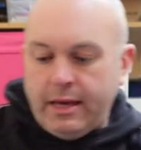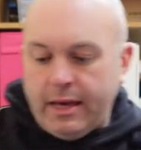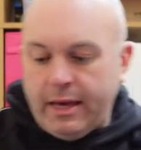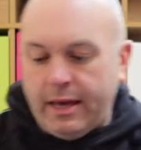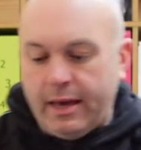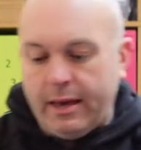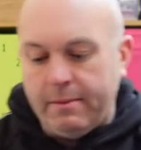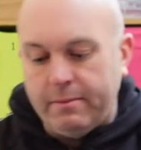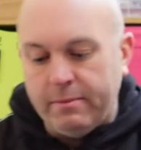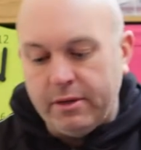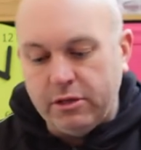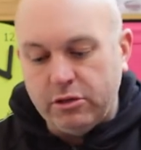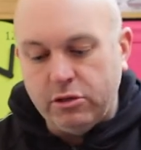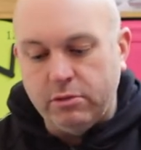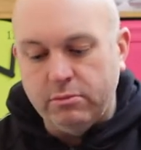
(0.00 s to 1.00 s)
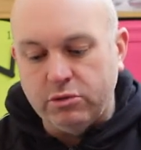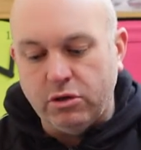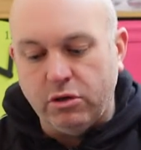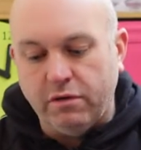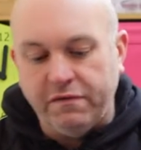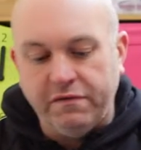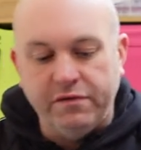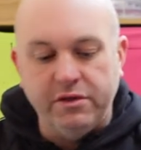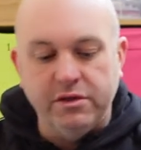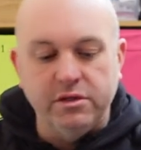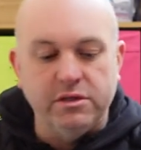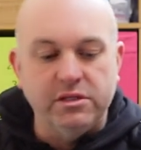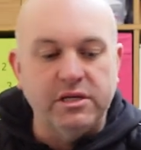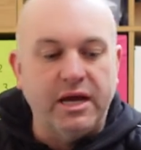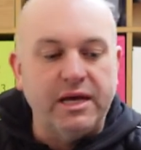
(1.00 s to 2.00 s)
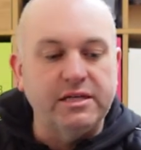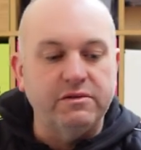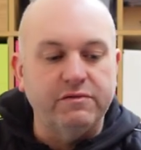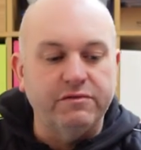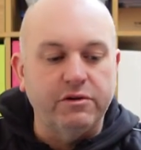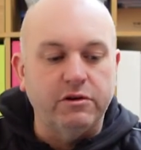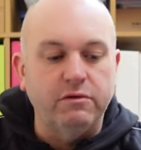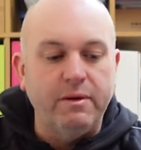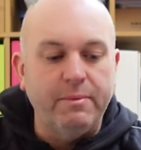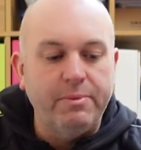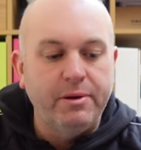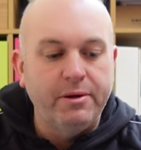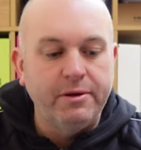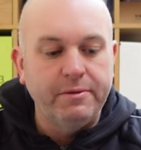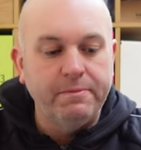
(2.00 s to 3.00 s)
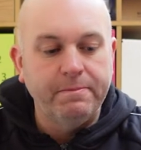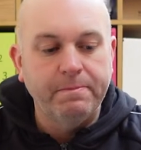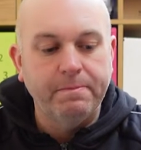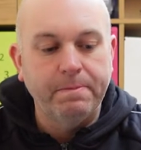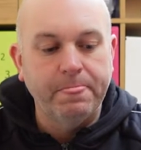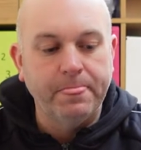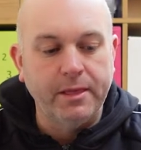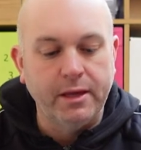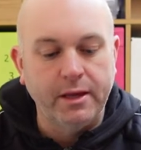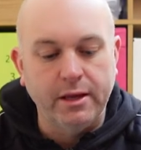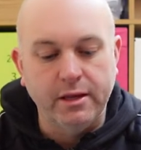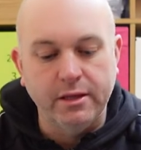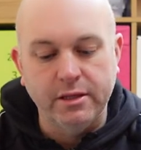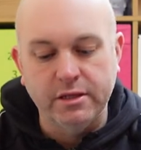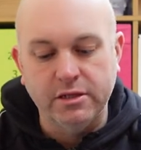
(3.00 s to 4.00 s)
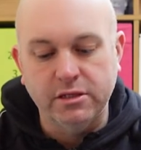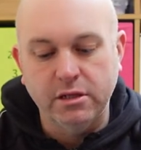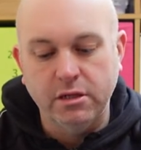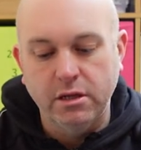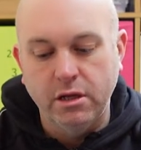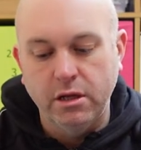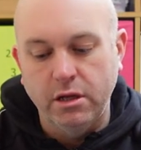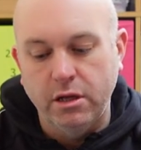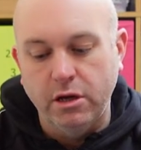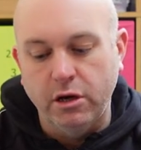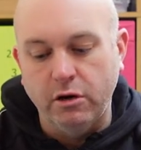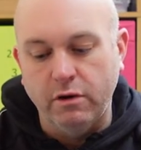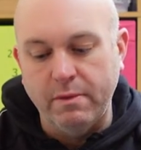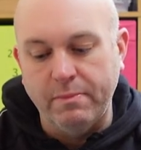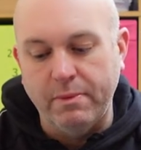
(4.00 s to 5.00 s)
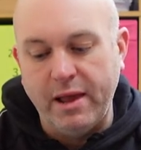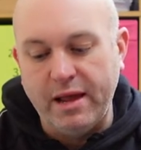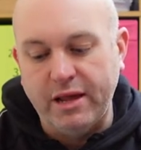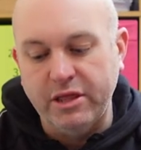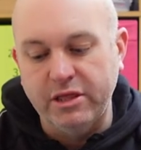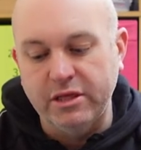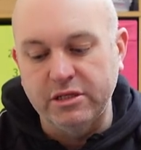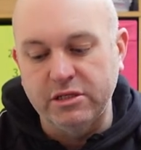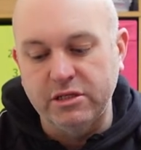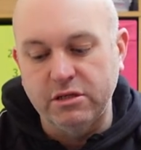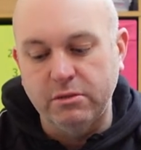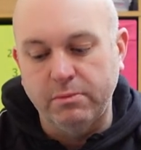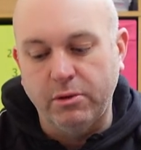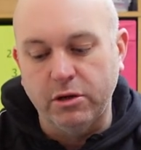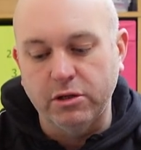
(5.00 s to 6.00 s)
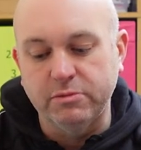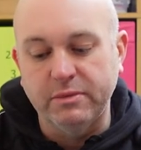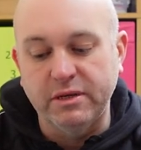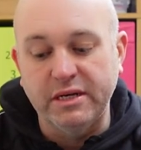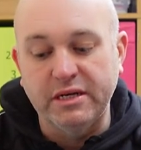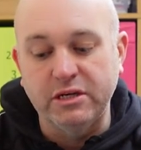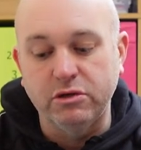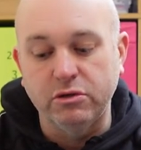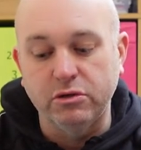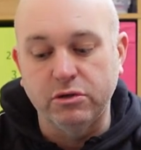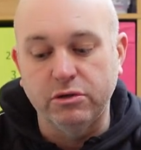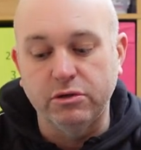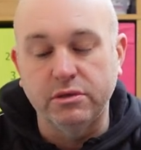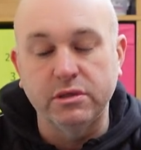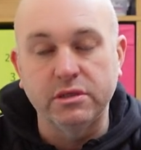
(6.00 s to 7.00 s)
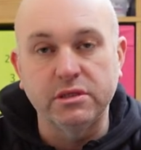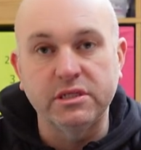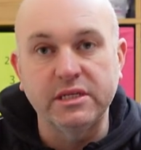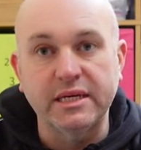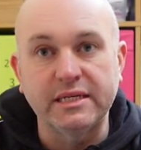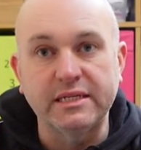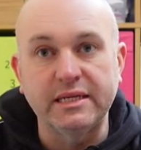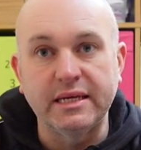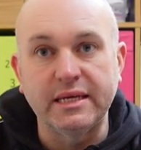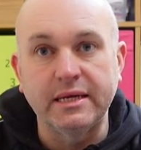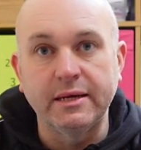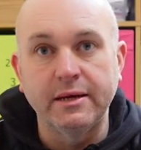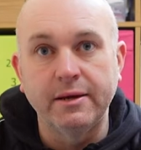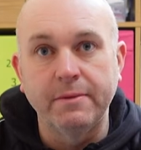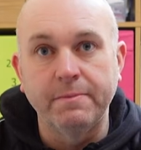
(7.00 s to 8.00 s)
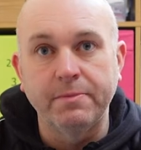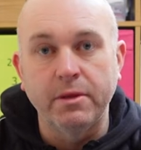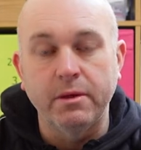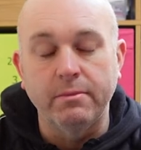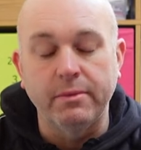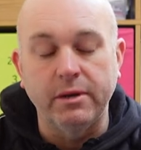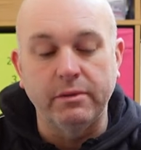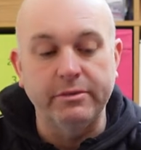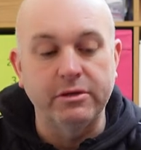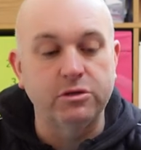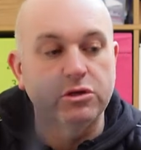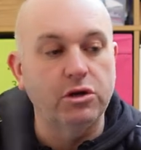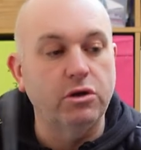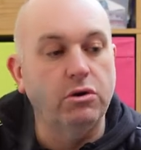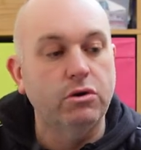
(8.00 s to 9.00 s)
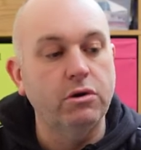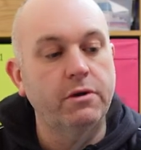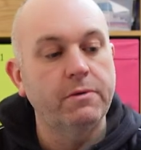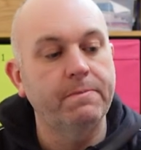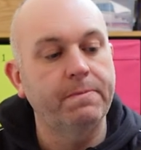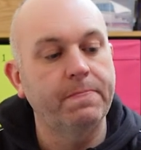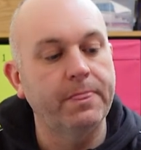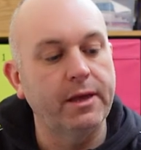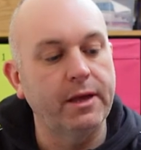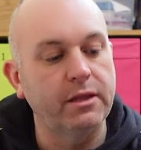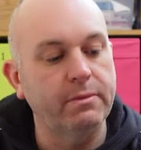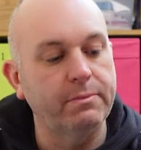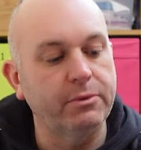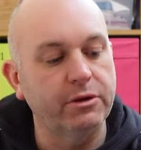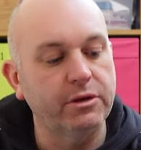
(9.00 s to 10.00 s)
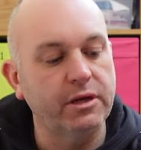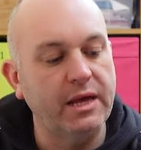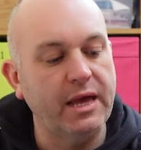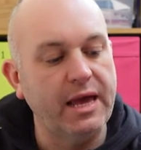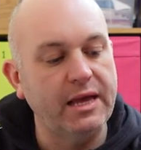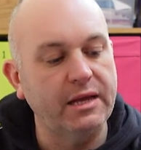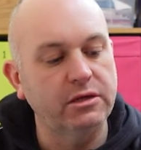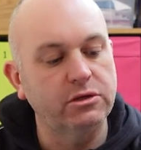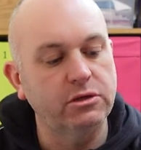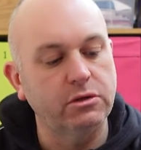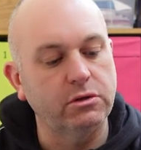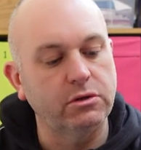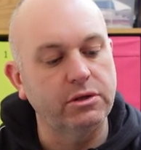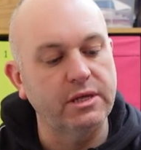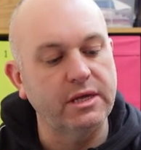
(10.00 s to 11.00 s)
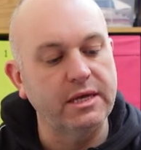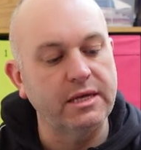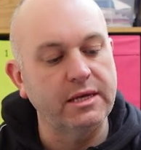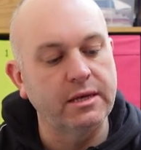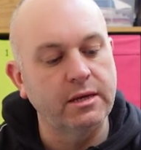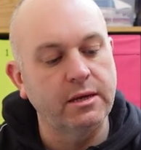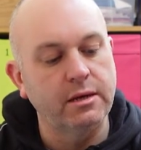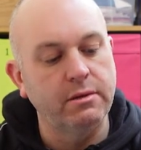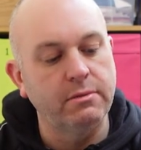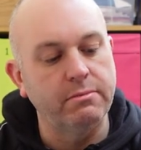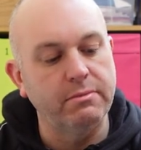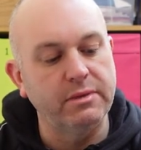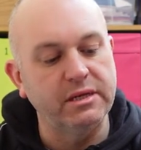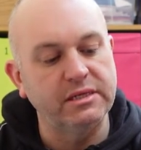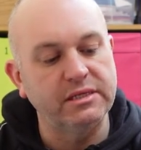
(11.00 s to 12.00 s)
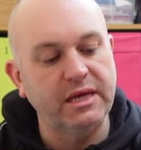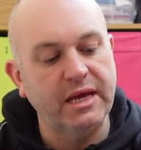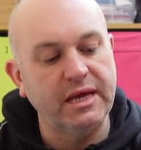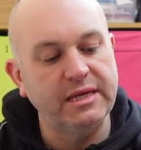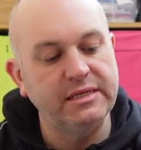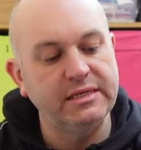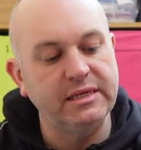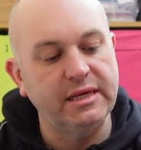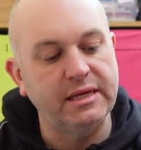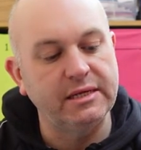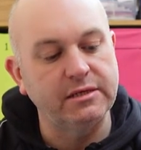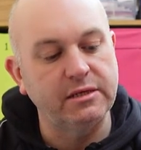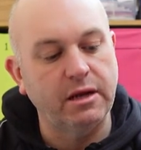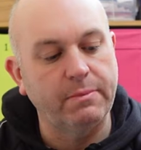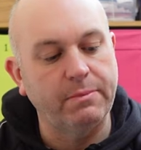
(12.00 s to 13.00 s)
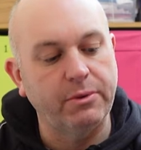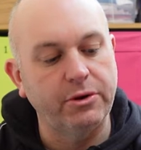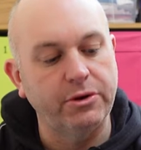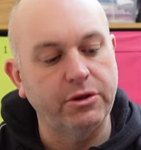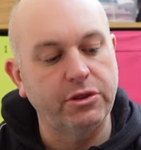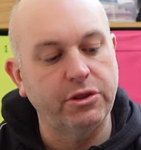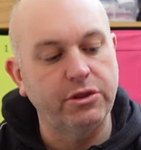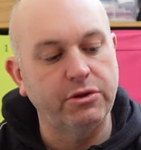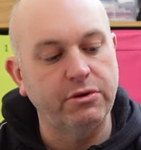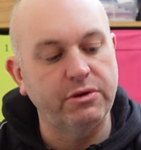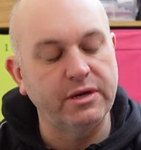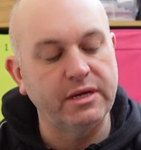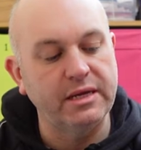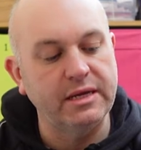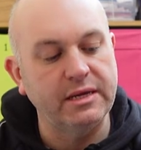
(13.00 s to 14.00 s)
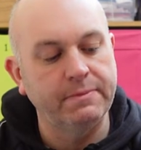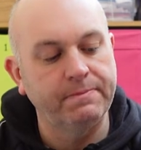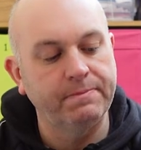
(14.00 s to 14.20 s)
Um, in terms of the size of the grip, uh, this grip length is approximately two hundred sixty millimeters long. Uh, the butt end on the mid-sized is about thirty,